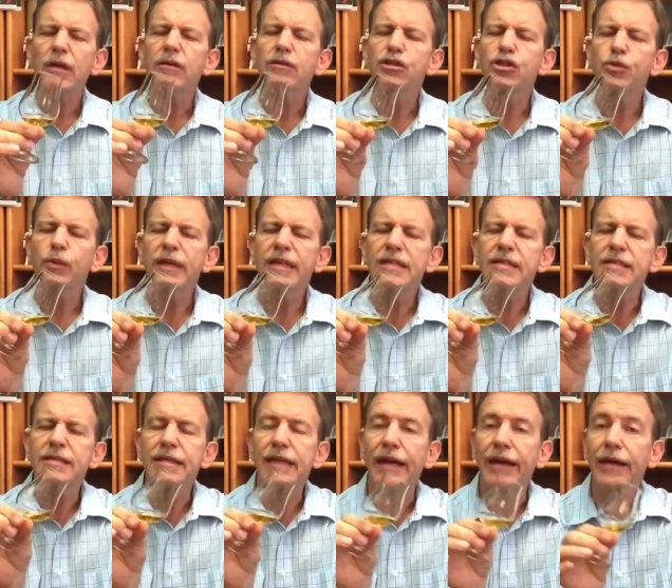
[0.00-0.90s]
sweet
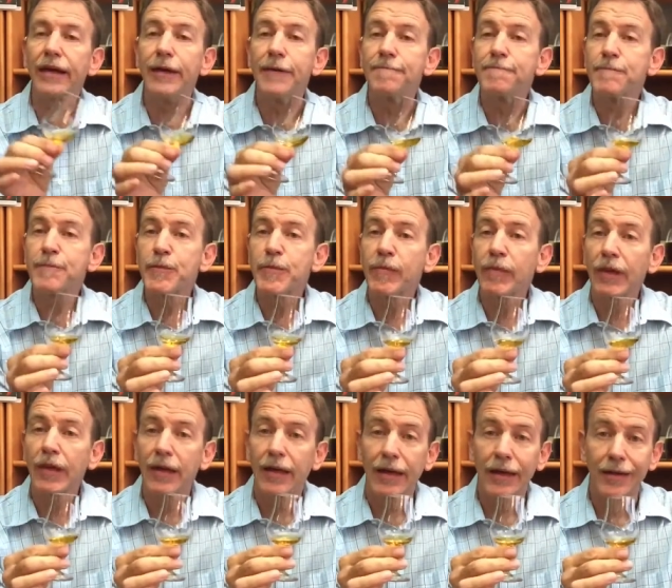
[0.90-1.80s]
snack.
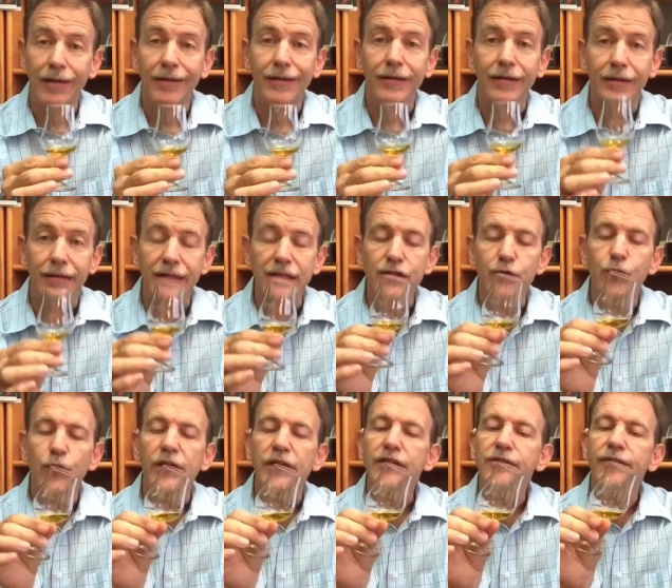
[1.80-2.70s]
This
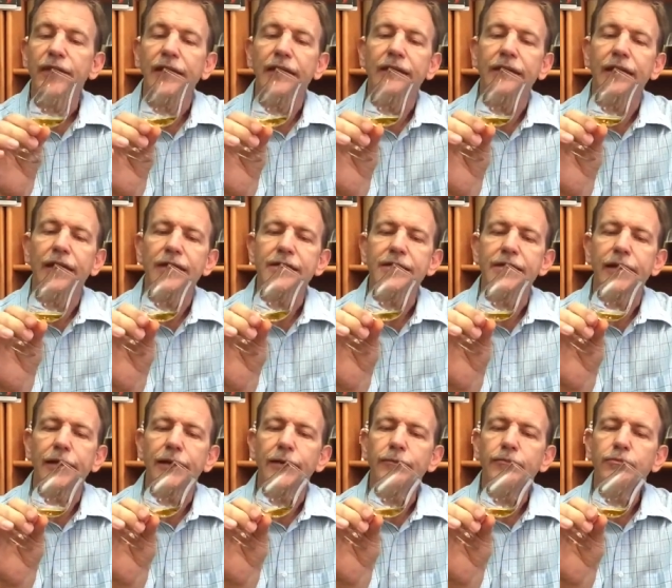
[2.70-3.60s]
works
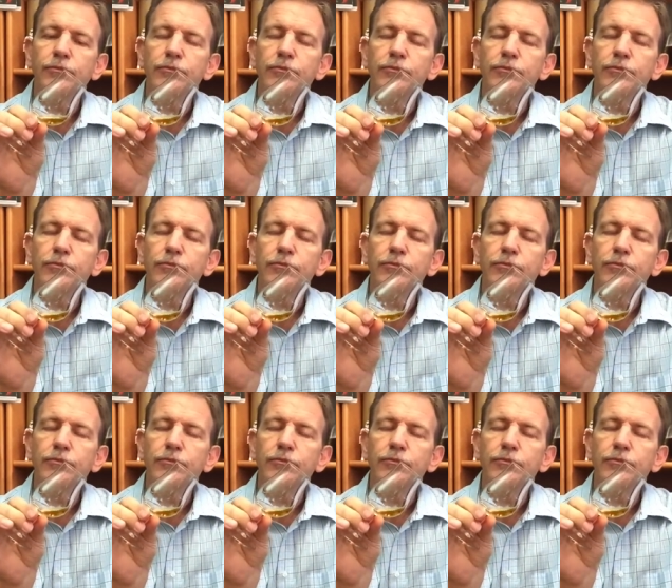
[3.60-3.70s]
fantastic.